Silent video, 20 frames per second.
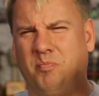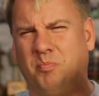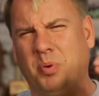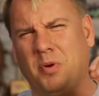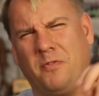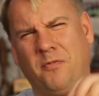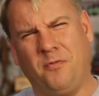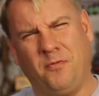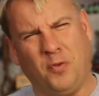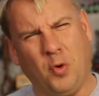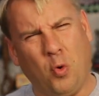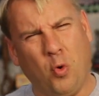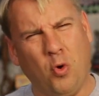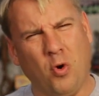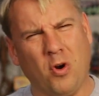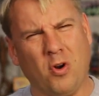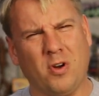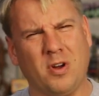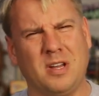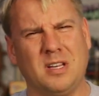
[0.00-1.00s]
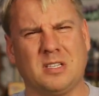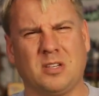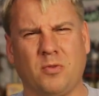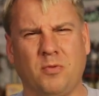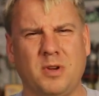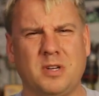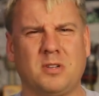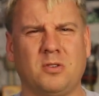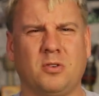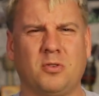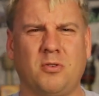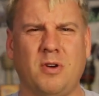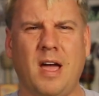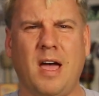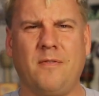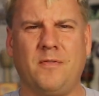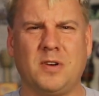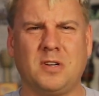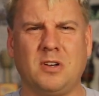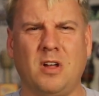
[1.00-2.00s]
before his original
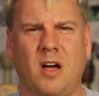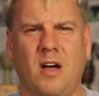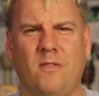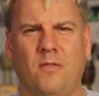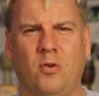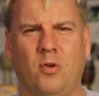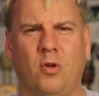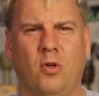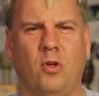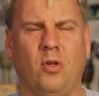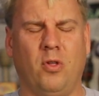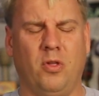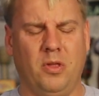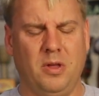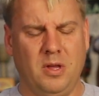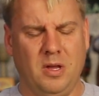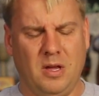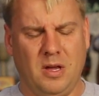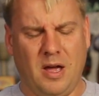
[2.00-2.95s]
graphic novel,